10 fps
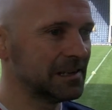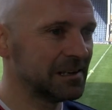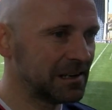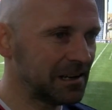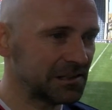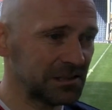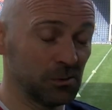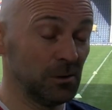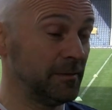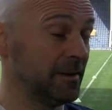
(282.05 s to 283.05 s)
I
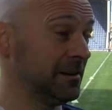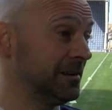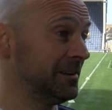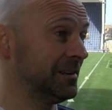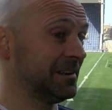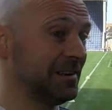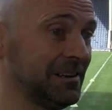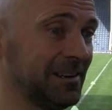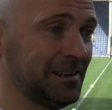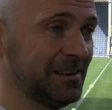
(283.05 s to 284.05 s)
still love
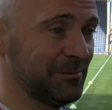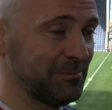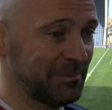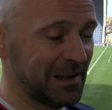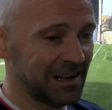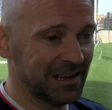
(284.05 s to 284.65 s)
it.